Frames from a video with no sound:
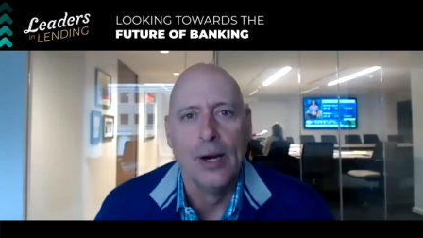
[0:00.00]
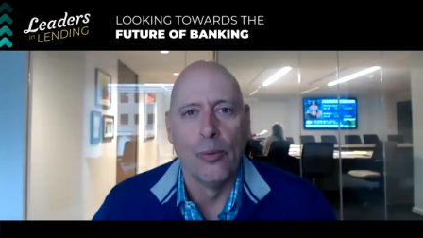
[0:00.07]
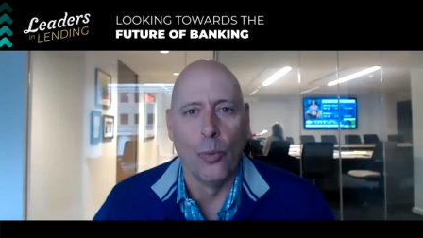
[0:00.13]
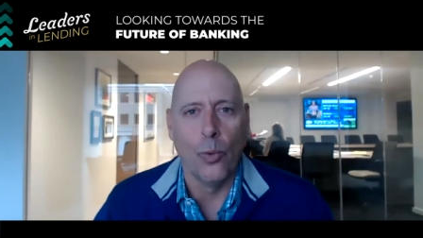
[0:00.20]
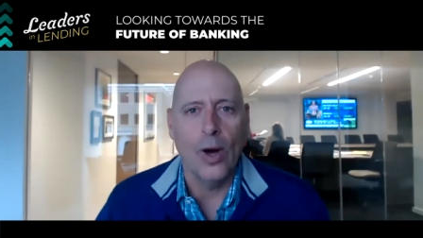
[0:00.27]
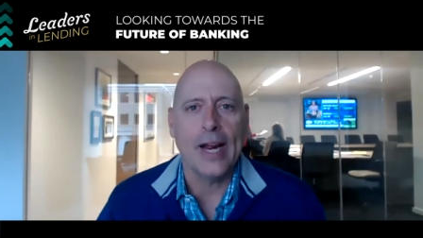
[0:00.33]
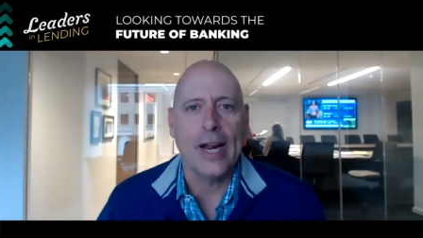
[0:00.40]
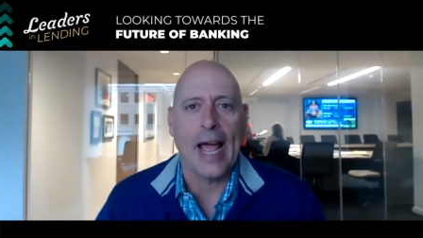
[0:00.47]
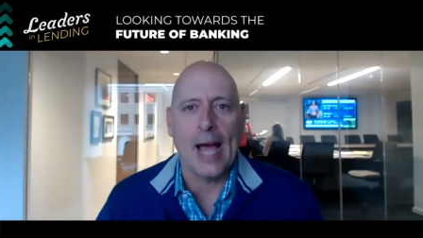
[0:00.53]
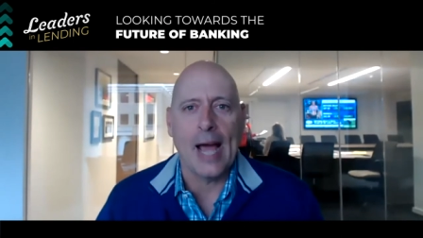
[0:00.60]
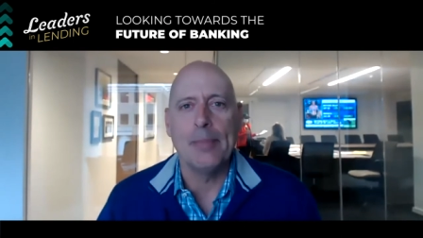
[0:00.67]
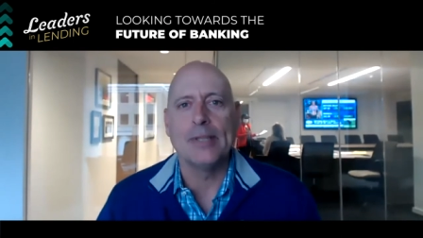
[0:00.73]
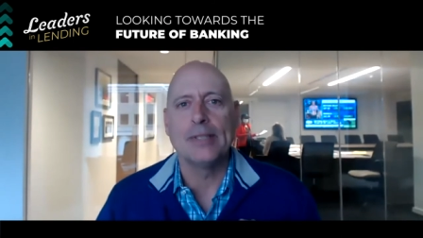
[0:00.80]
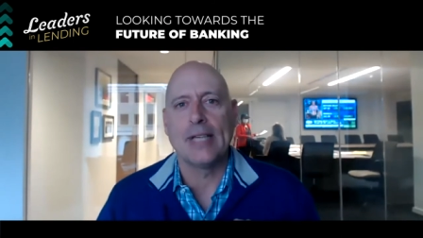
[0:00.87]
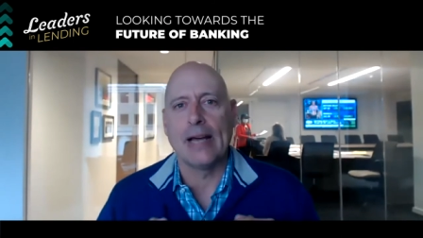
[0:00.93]
What
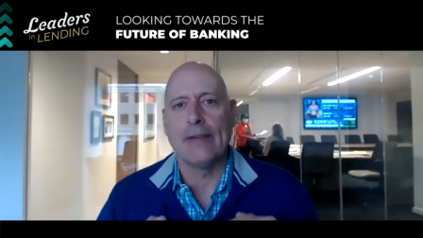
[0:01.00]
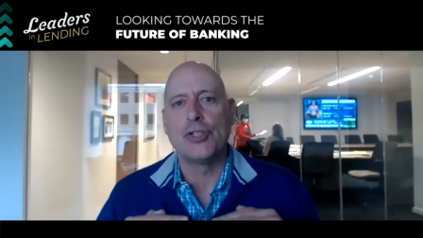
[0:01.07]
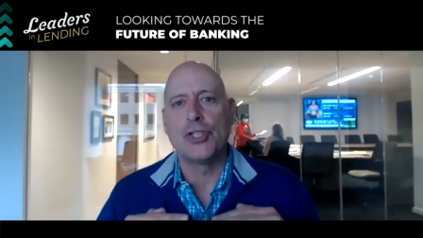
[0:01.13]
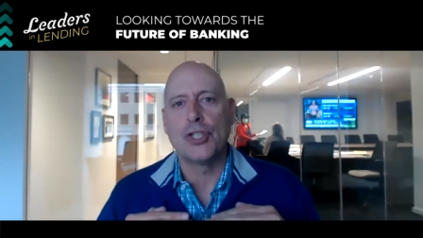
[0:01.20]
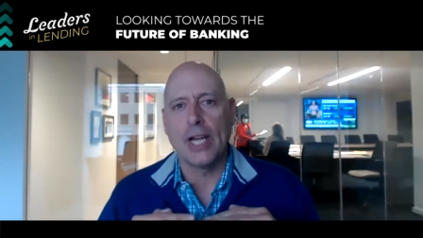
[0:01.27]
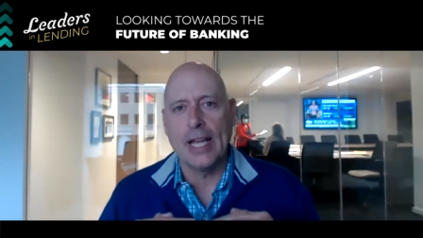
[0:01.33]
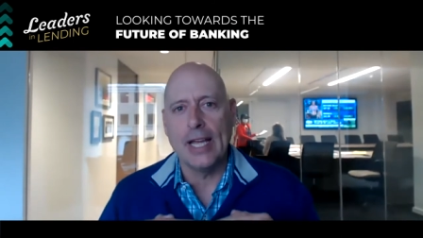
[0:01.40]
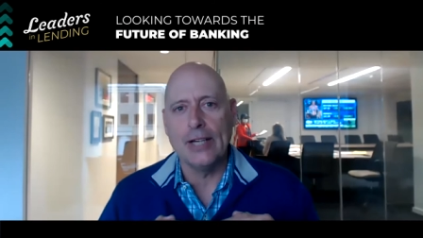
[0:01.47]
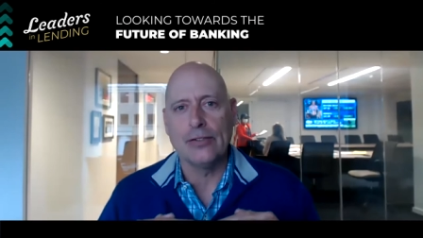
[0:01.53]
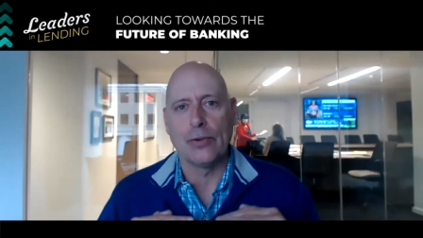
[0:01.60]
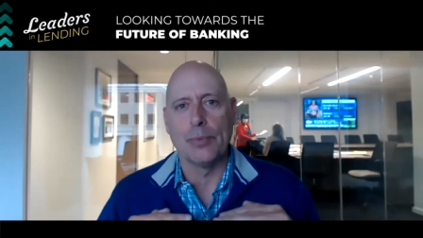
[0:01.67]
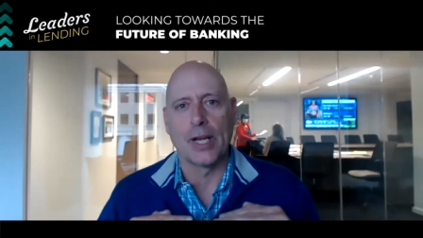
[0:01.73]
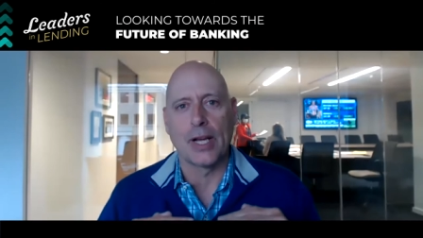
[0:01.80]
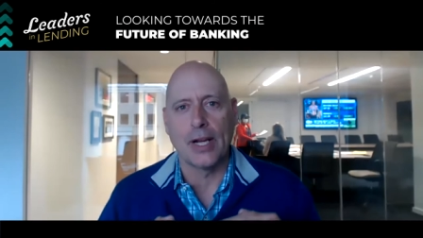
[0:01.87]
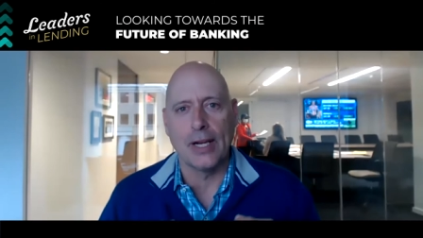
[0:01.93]
habits have changed
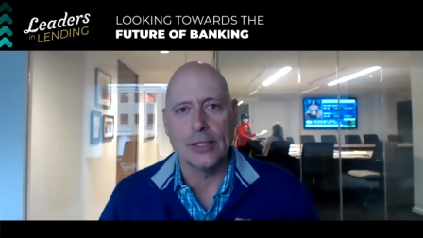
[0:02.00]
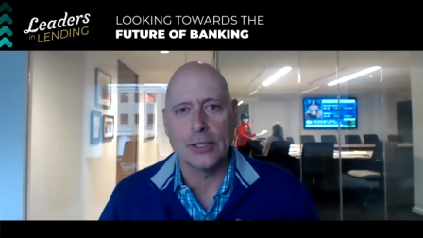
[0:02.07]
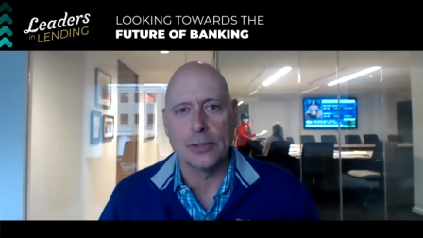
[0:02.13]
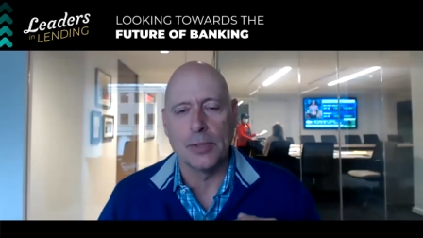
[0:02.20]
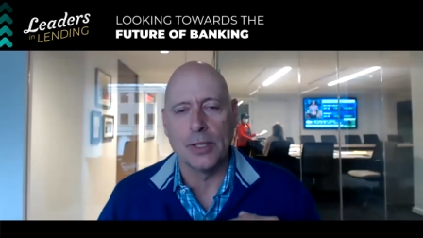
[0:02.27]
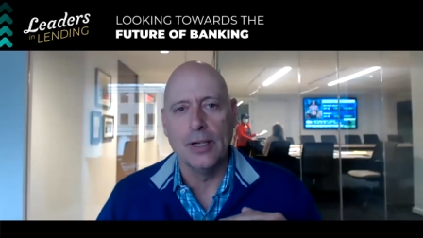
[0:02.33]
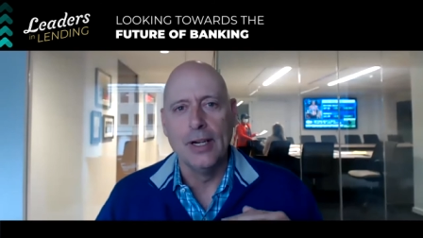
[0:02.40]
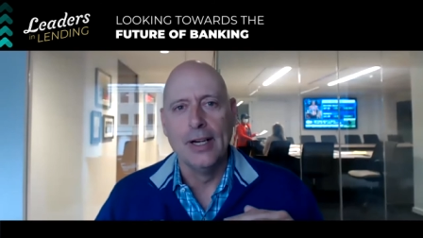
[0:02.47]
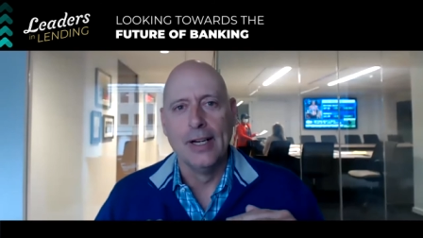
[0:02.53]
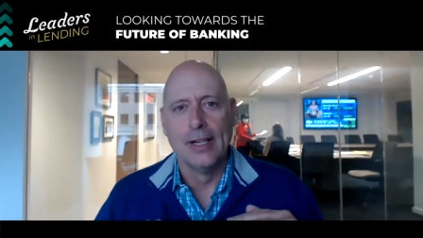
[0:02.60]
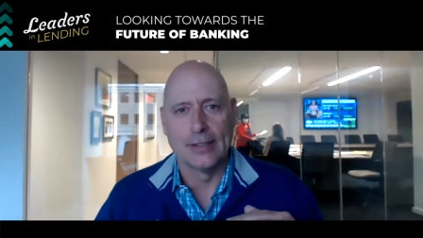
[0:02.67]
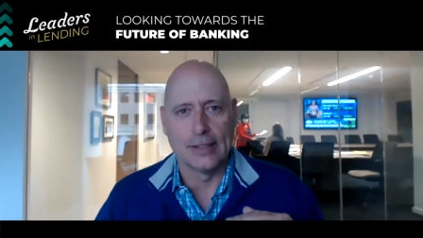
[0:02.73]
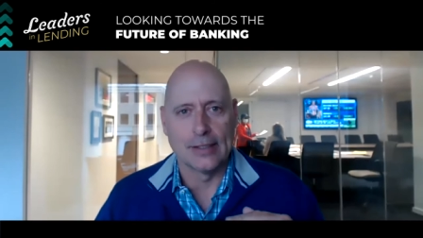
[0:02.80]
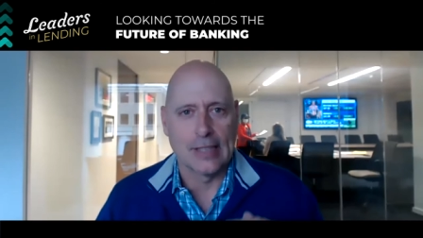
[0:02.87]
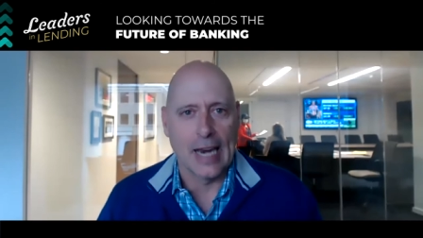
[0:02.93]
from the customer
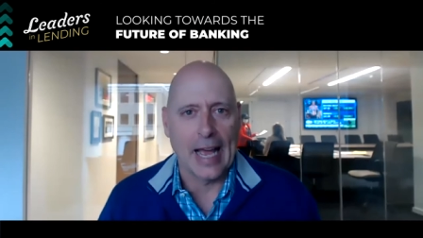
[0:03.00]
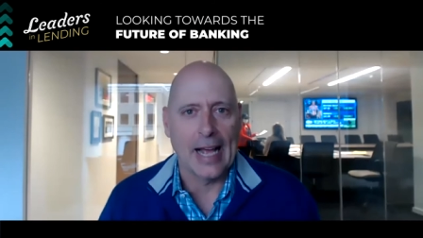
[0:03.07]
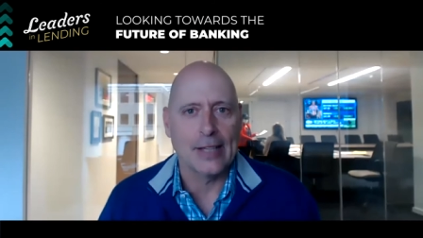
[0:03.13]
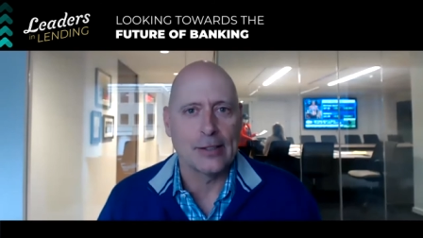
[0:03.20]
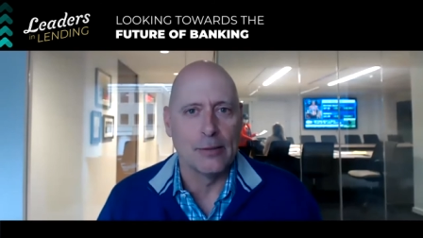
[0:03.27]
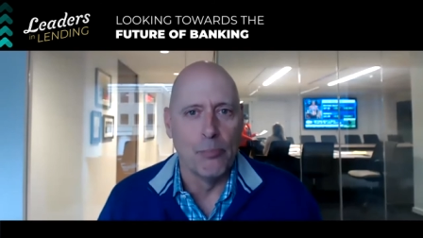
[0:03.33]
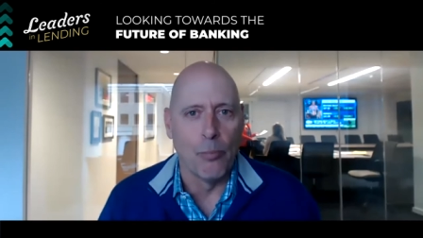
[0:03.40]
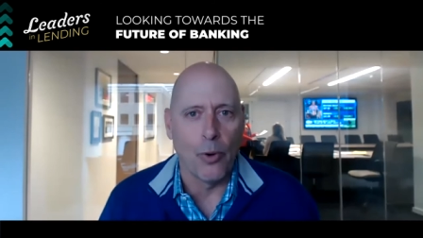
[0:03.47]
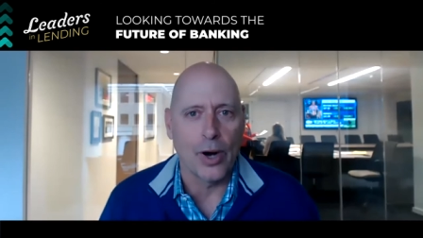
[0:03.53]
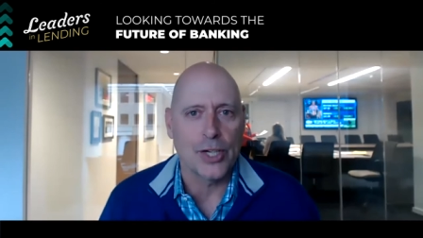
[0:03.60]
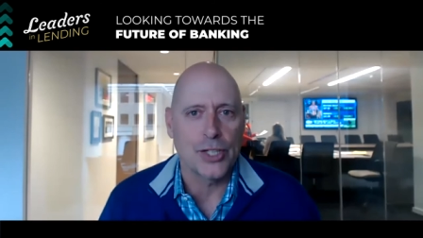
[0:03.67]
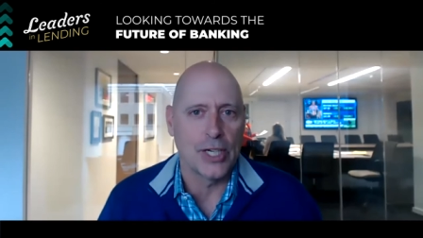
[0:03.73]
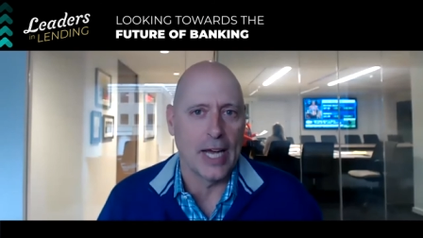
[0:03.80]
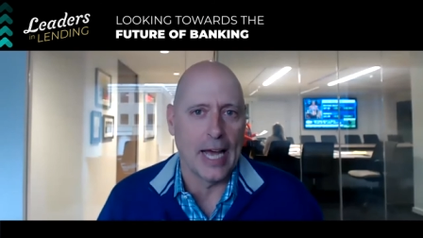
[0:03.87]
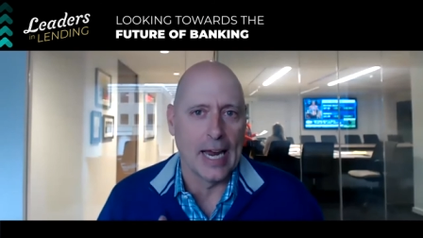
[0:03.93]
since last
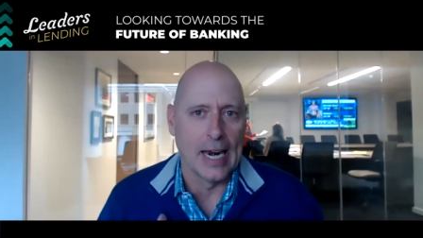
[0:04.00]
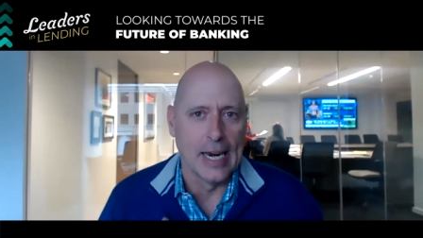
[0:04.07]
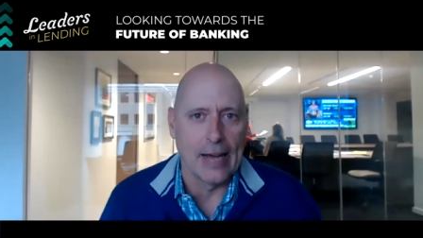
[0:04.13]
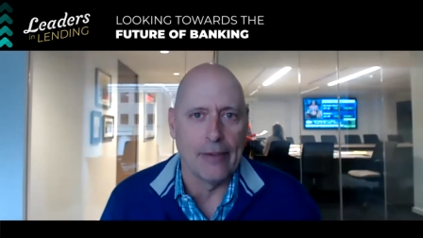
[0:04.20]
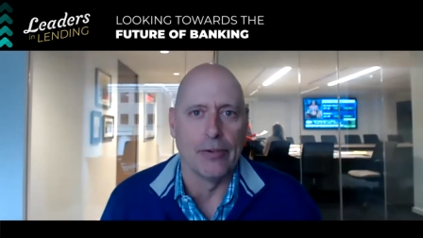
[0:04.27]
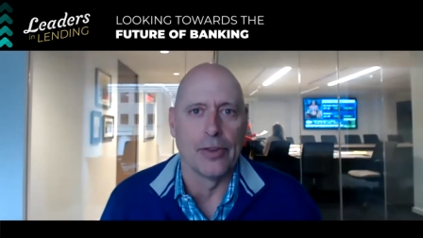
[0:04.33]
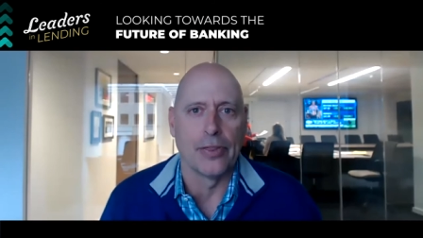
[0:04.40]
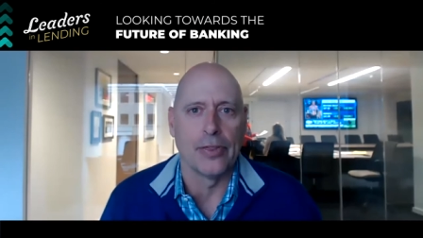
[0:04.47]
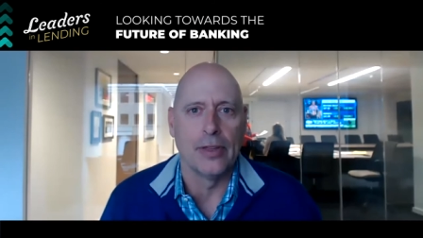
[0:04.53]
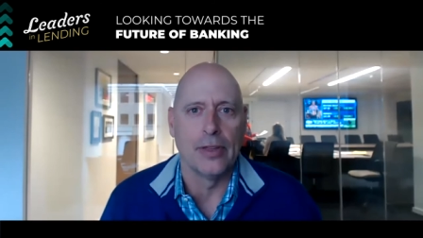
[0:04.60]
March 11th?